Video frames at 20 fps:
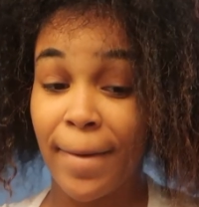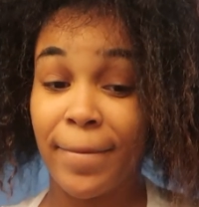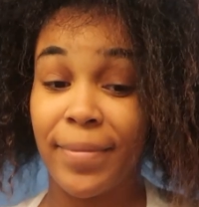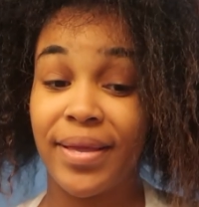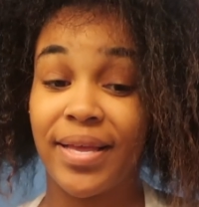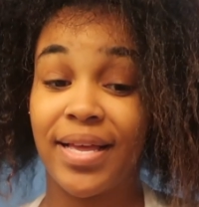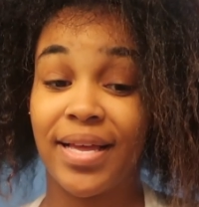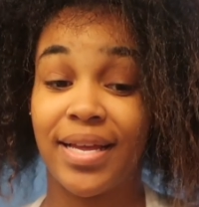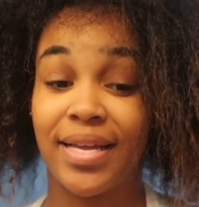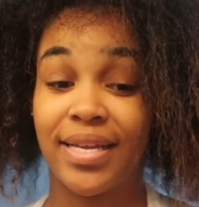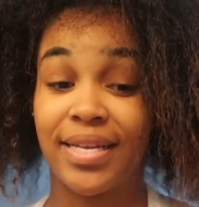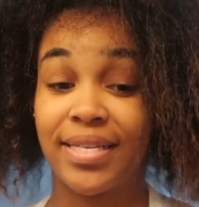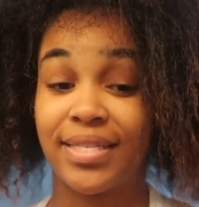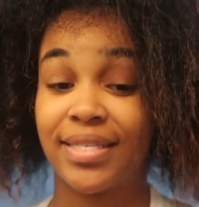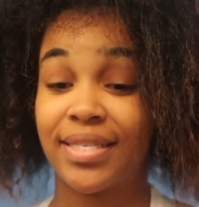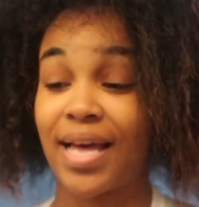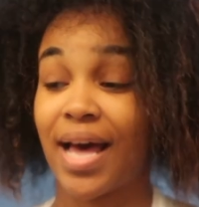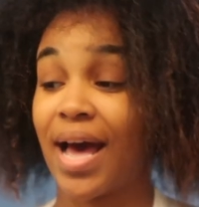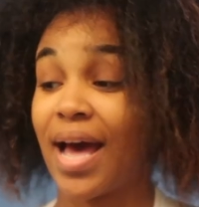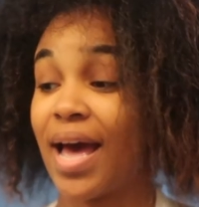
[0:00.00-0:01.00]
because
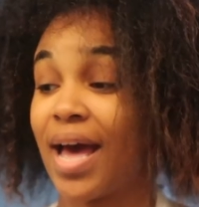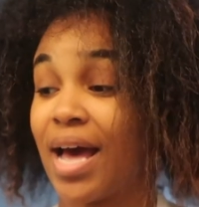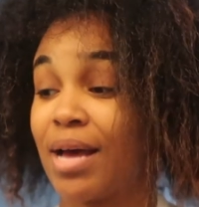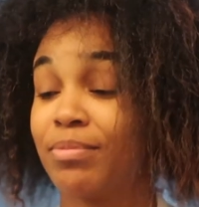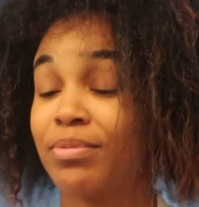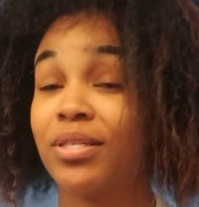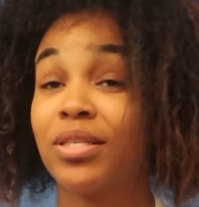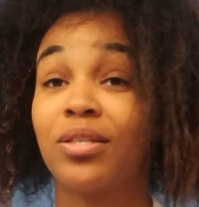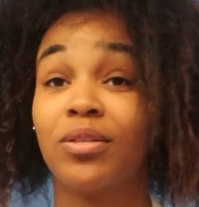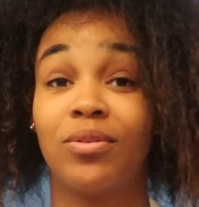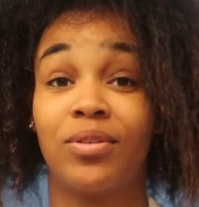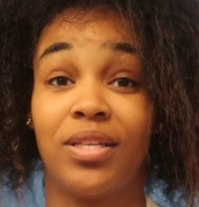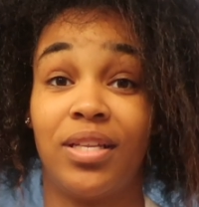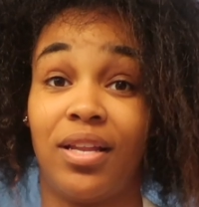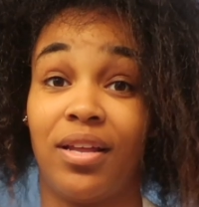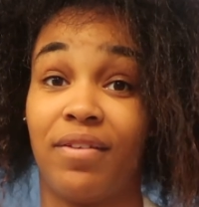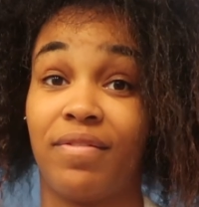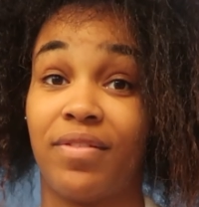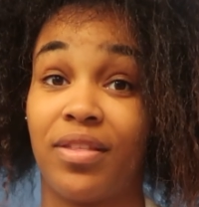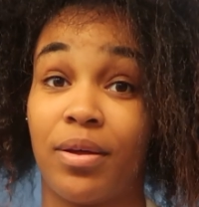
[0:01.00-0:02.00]
I absolutely
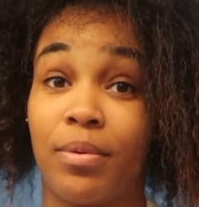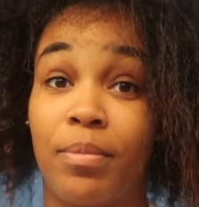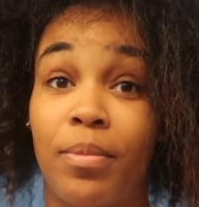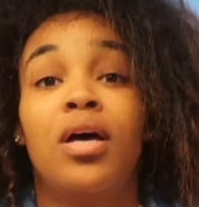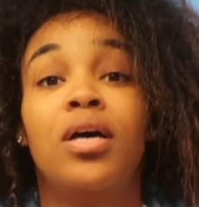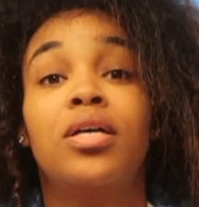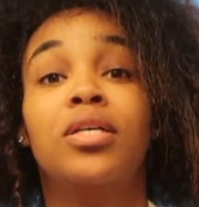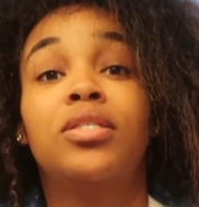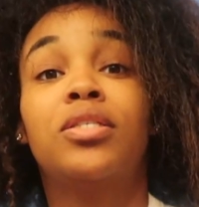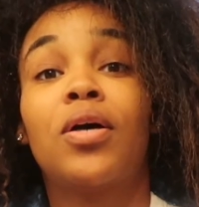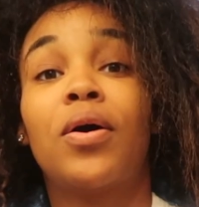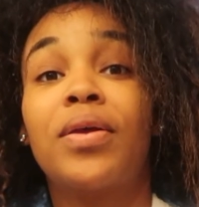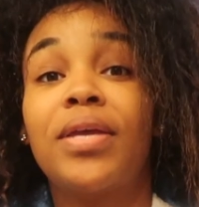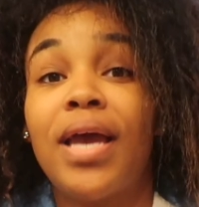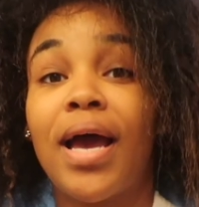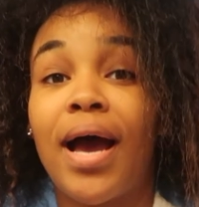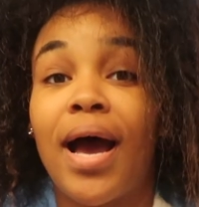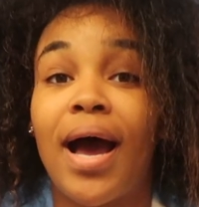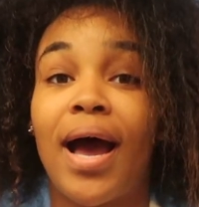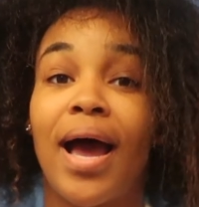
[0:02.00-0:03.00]
love them. So
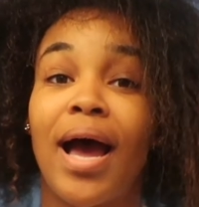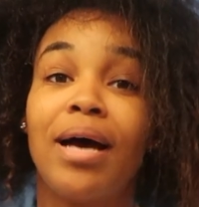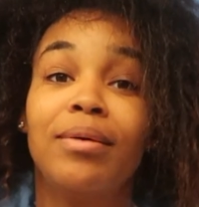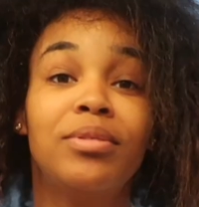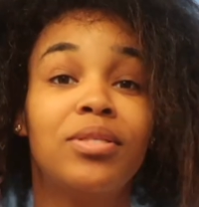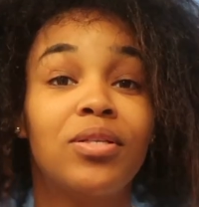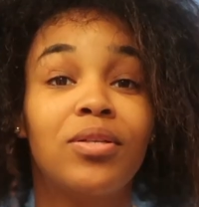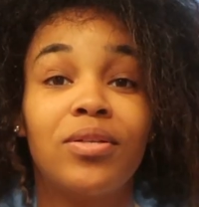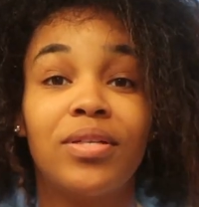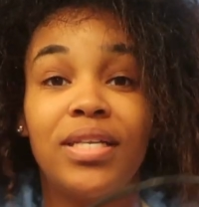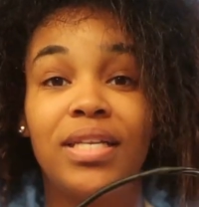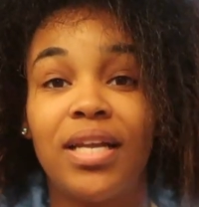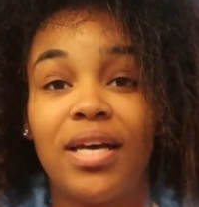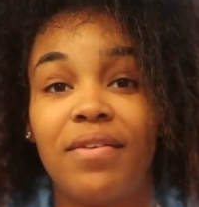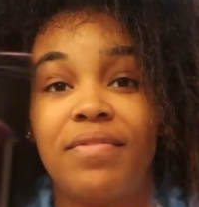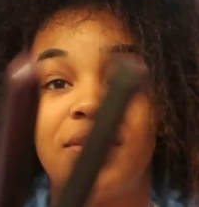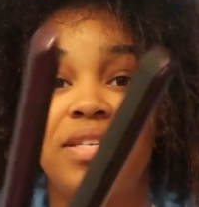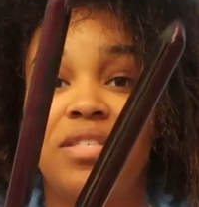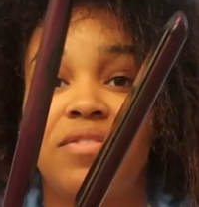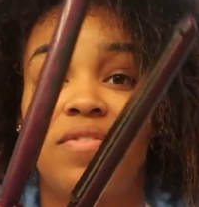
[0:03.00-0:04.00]
yeah, I absolutely
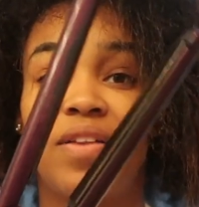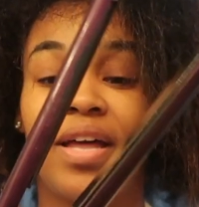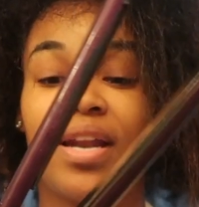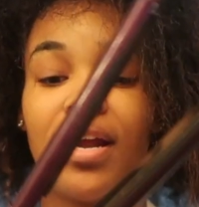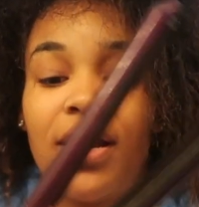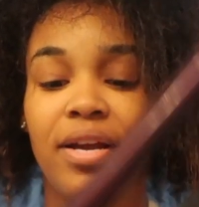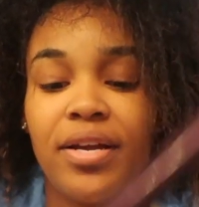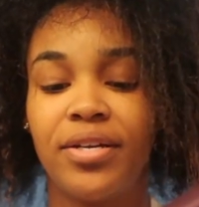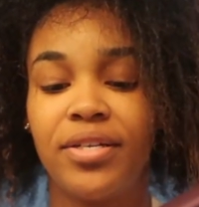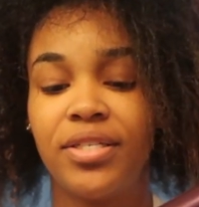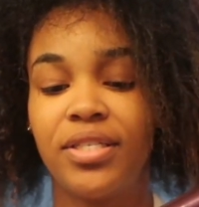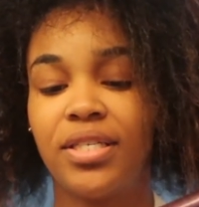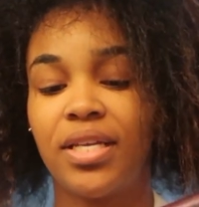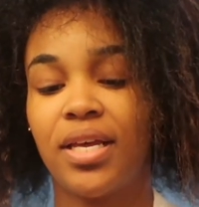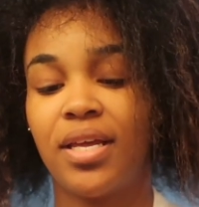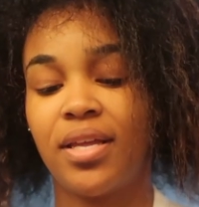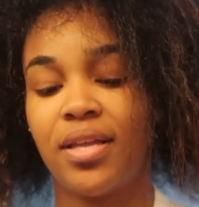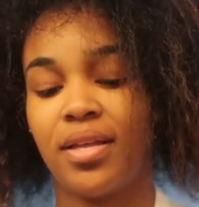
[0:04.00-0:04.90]
love these flat irons.